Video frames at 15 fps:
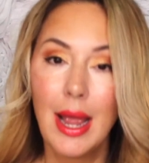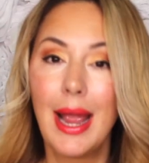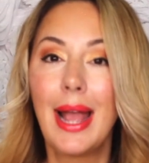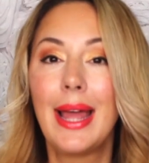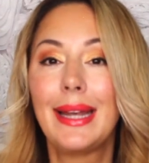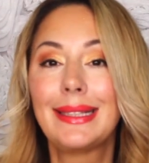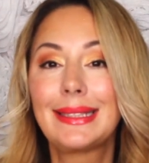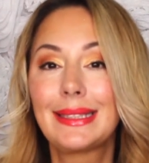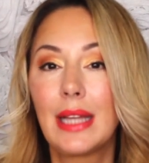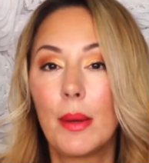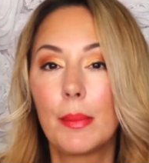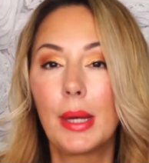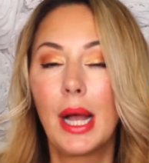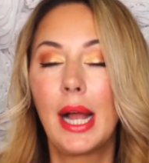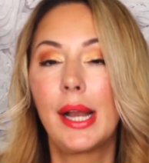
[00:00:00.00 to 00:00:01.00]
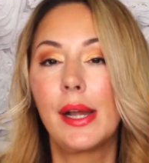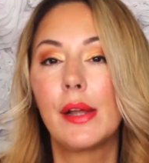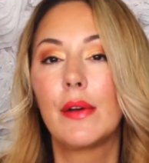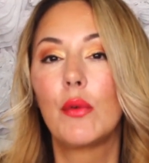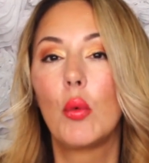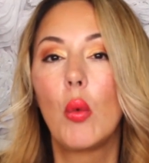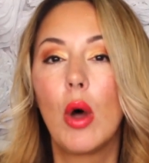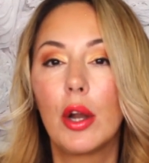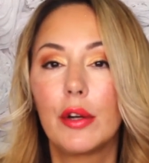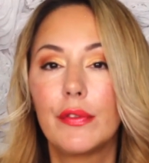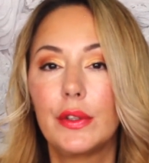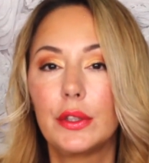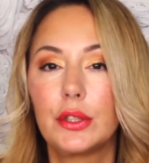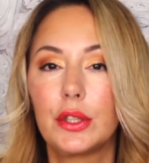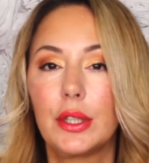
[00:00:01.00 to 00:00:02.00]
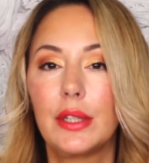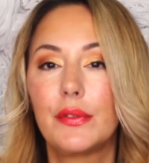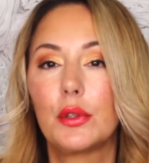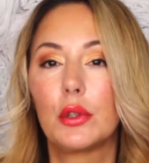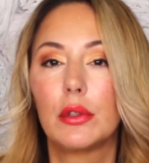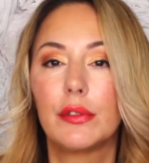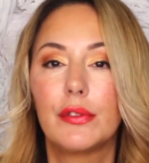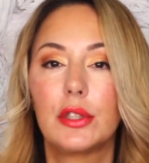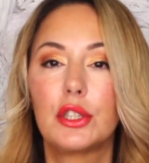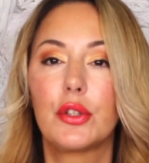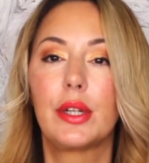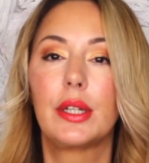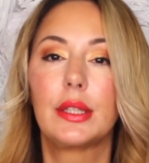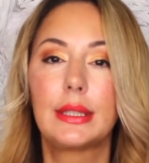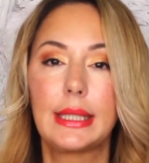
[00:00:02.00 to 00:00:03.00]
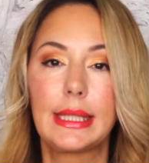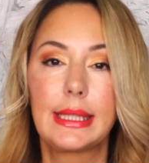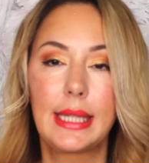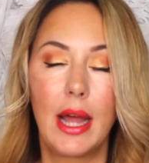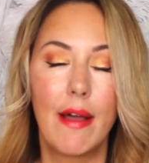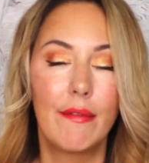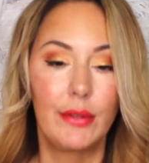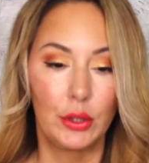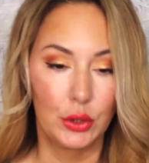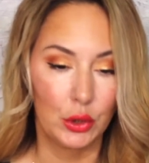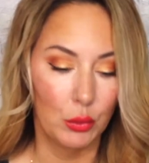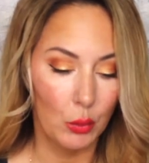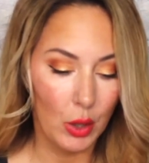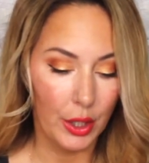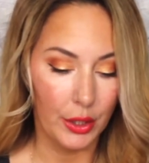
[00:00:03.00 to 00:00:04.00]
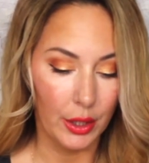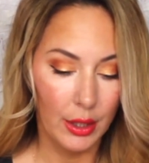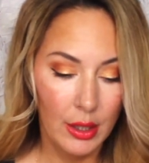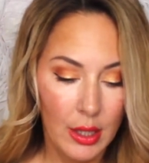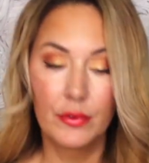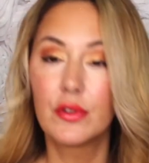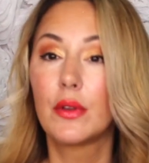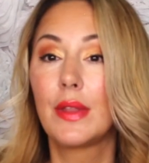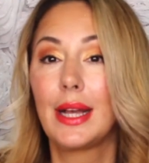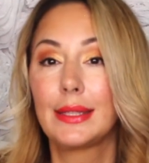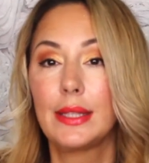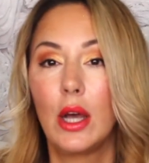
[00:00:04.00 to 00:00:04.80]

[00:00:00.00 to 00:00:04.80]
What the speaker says: and some kind of a water filter if your refrigerator does not filter water. So that's